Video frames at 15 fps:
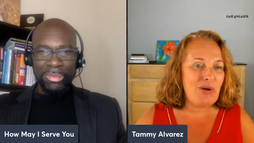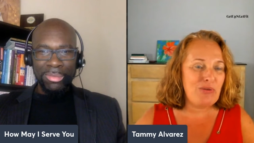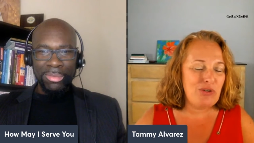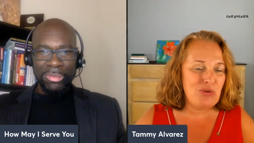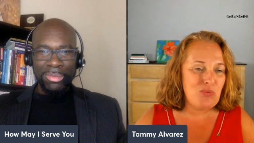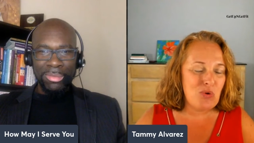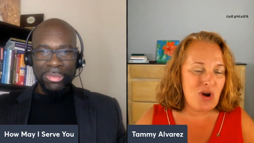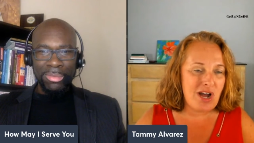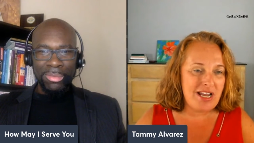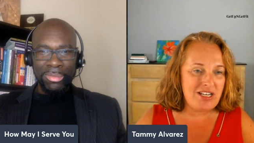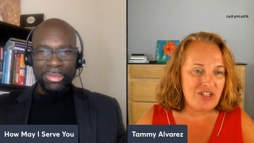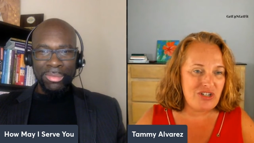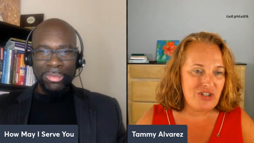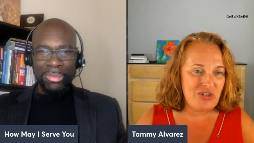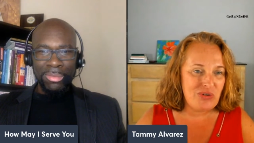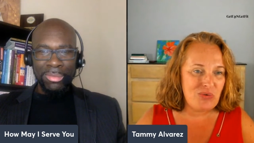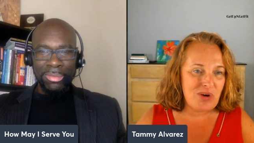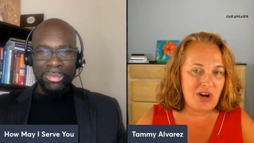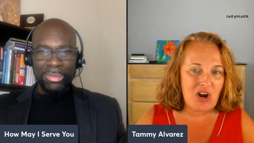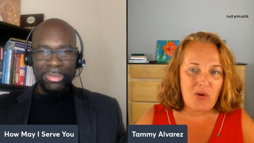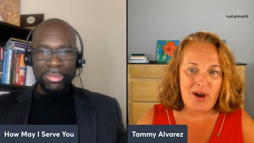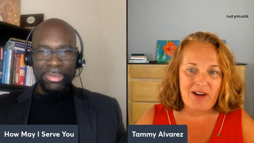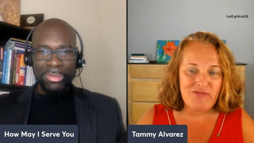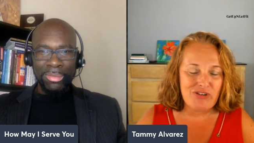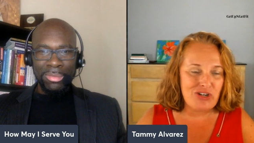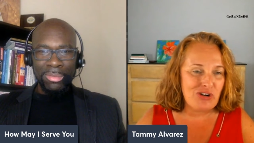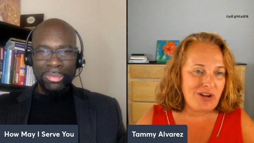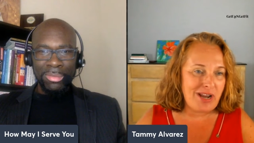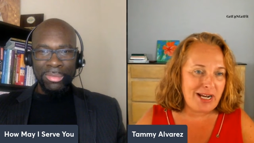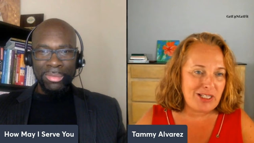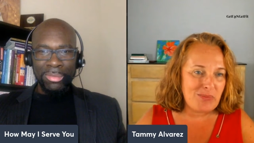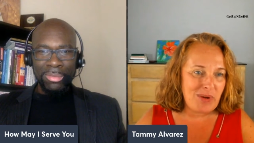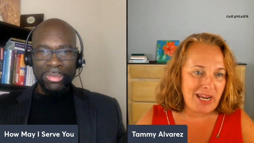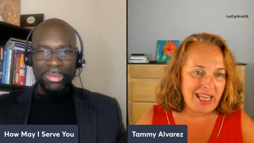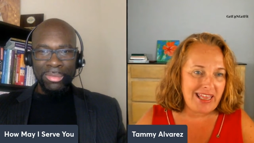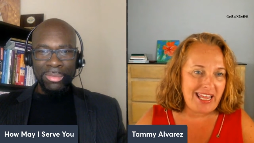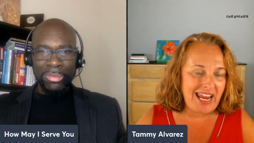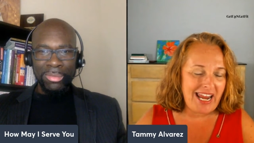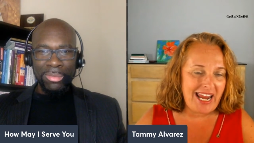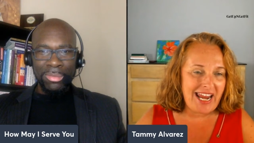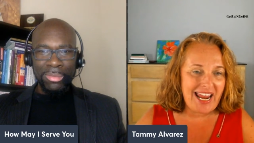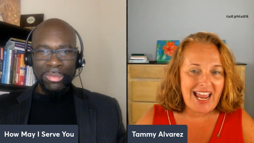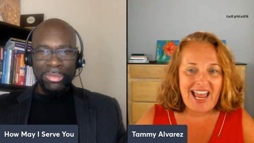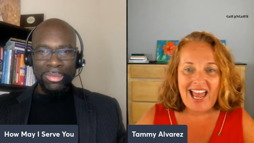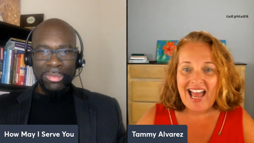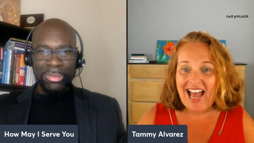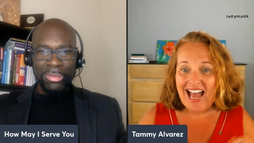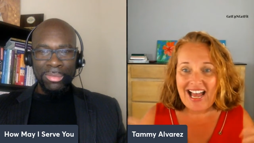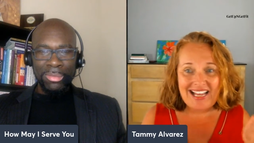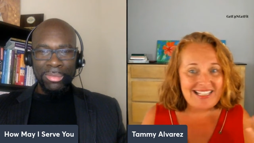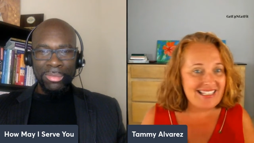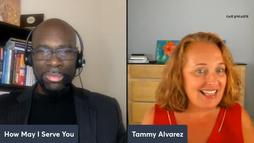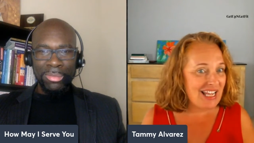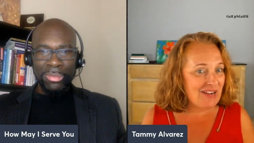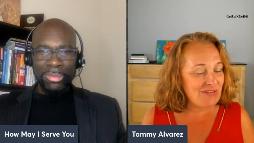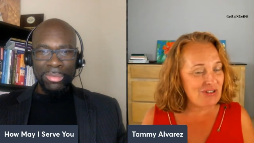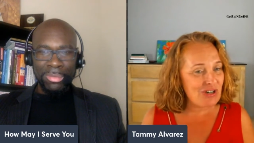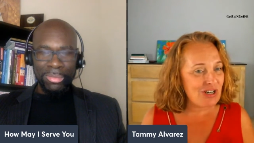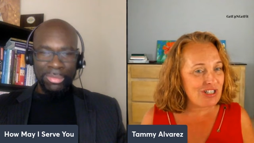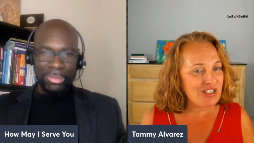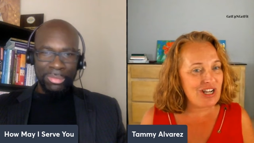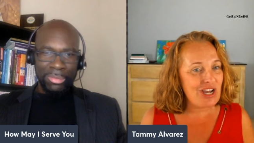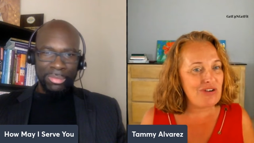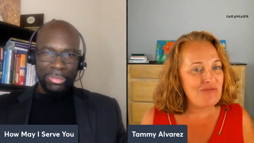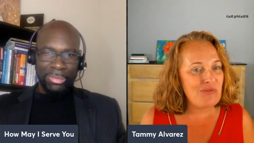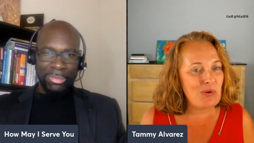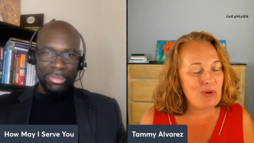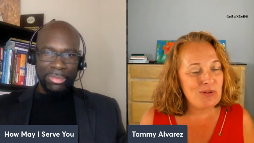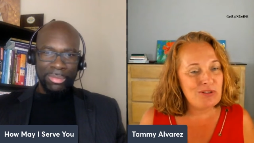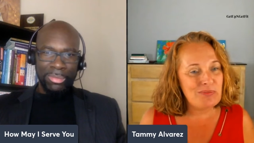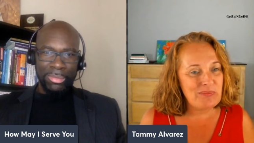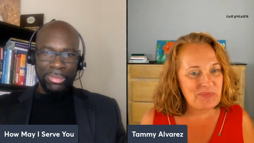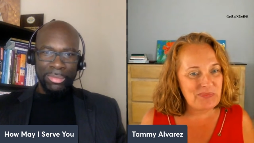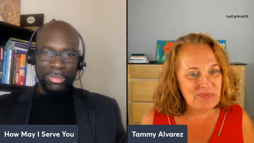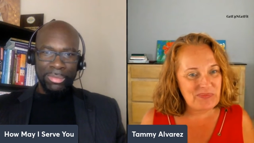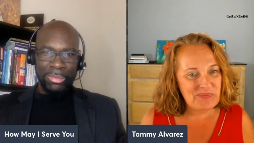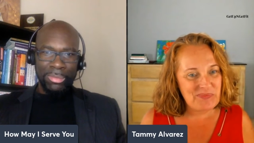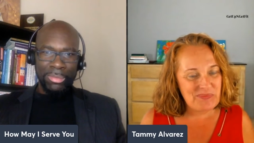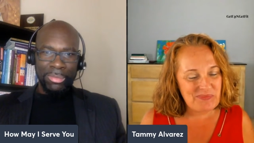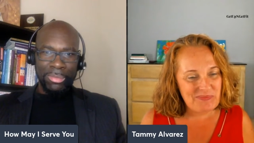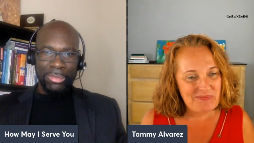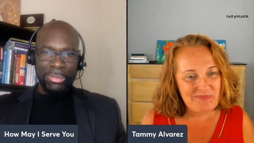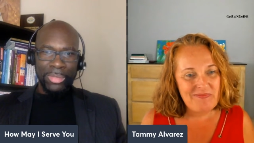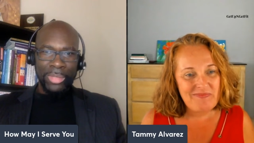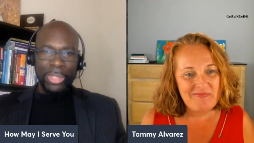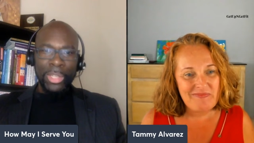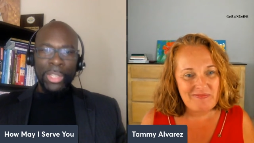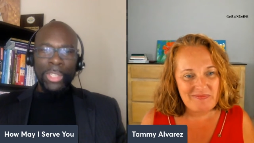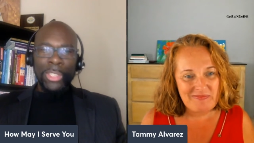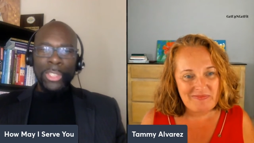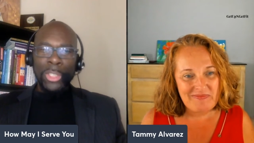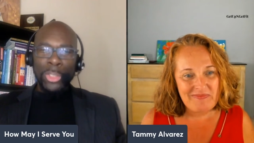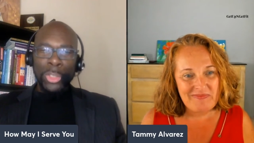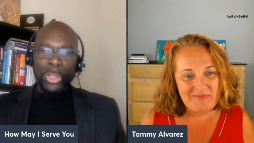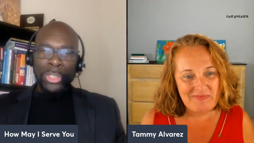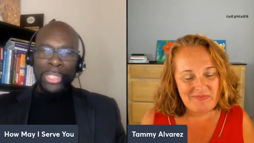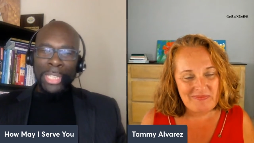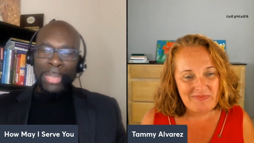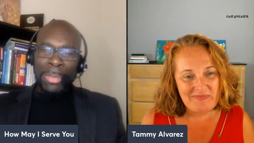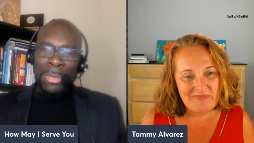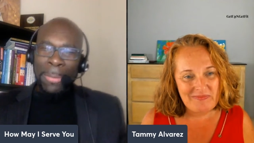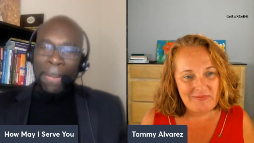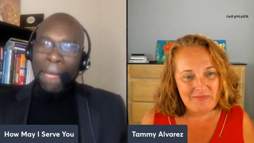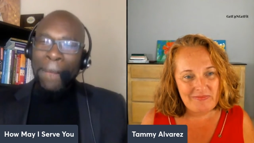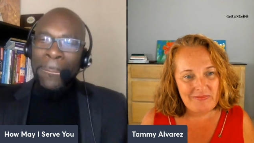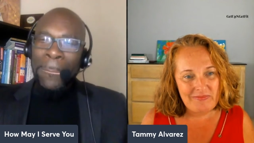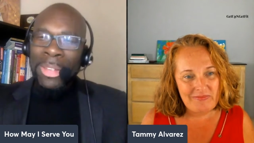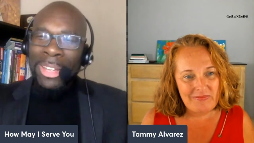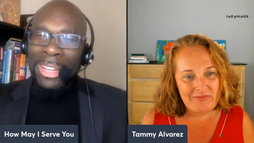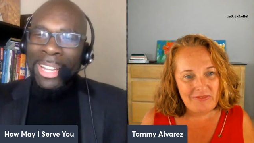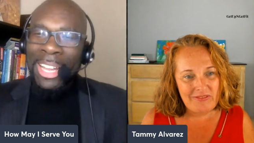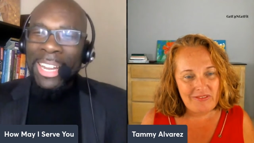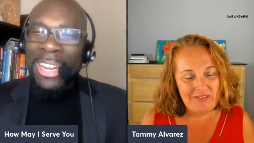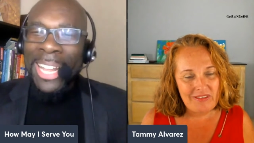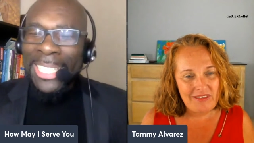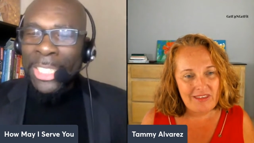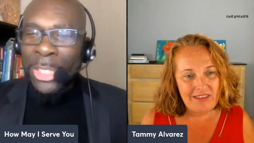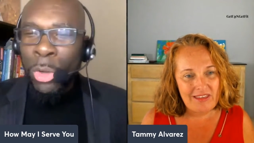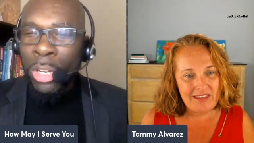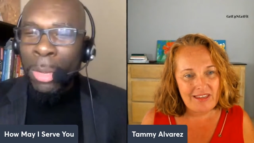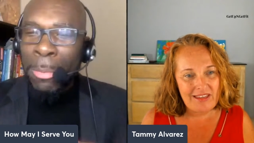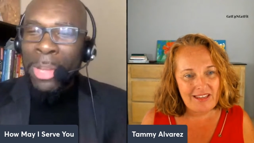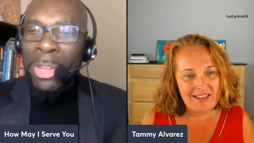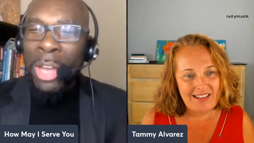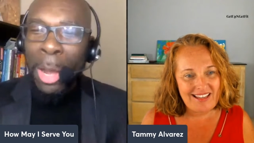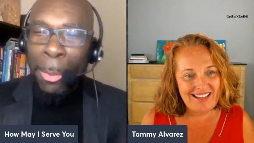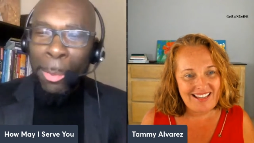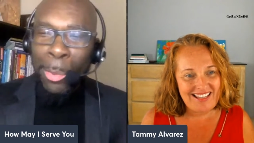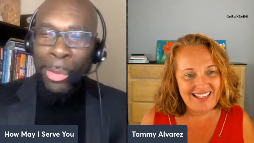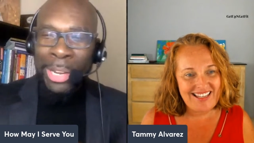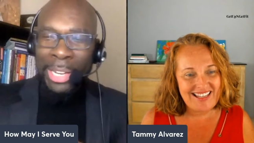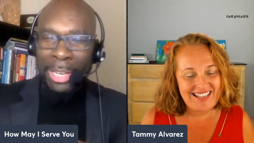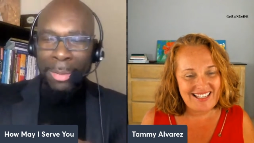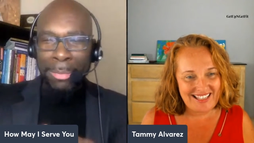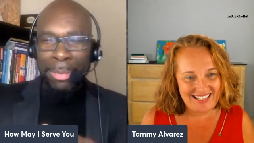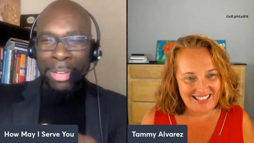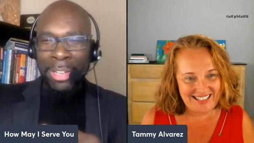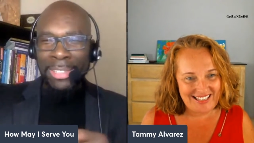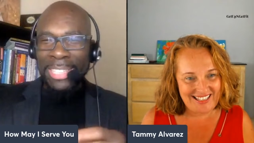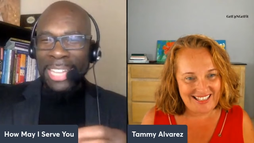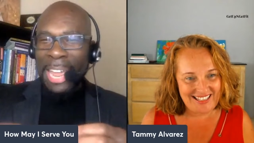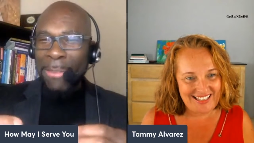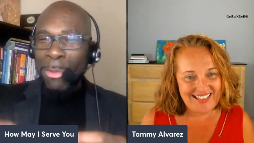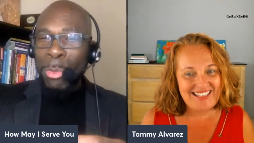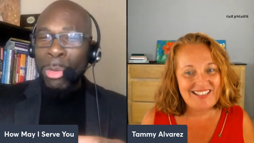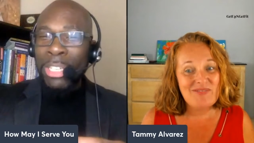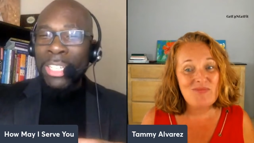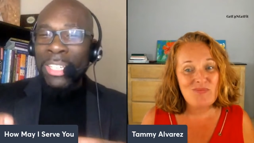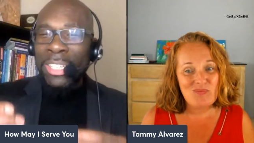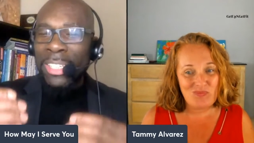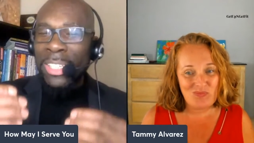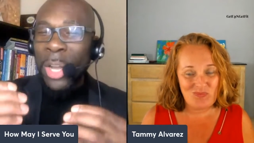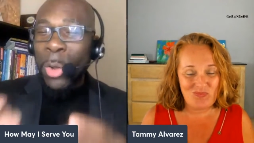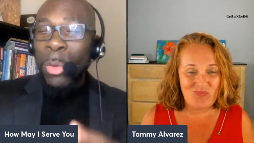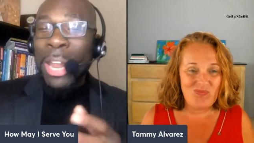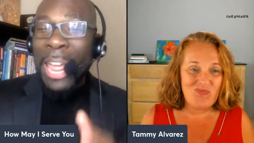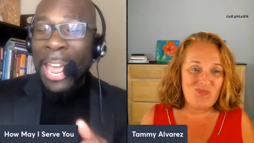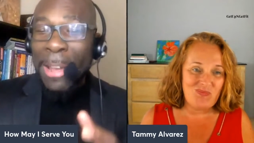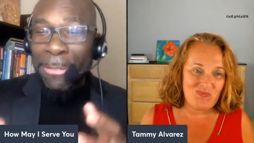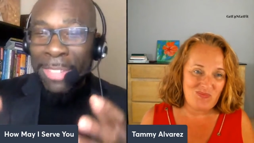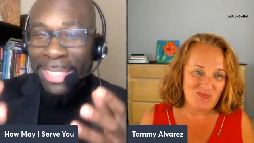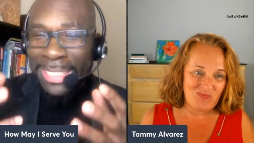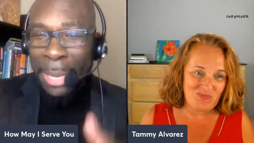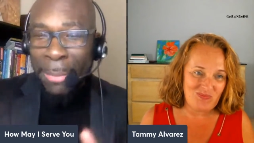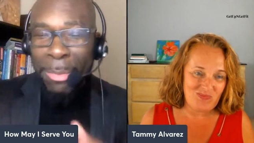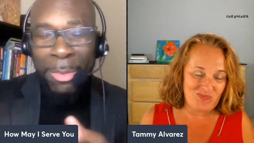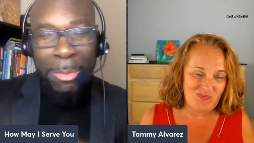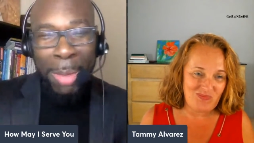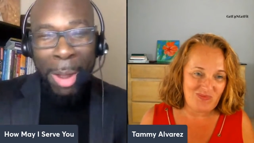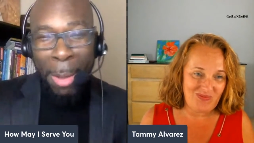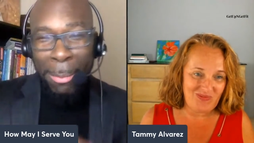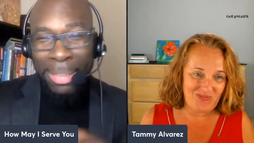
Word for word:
Speaker 1: how you want to go after your next big thing as life starts to unfold.
Speaker 2: So, so Tammy, let's talk about your upbringing because everyone don't have this type of uh,